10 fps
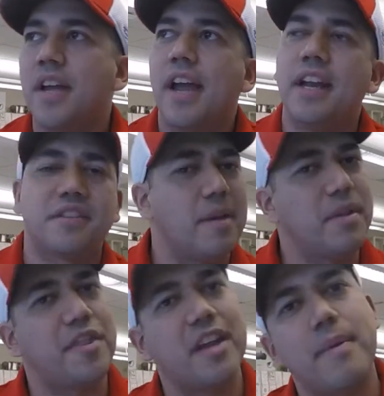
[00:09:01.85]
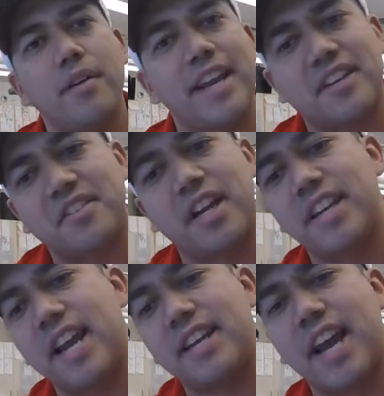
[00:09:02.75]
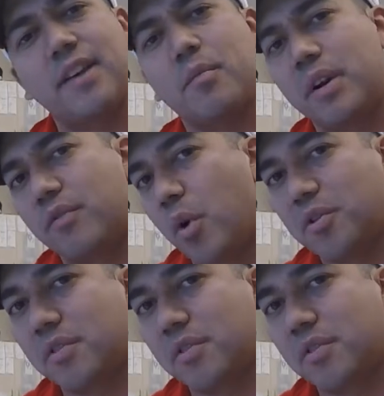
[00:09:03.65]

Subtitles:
And something to think about next Sunday night when it rolls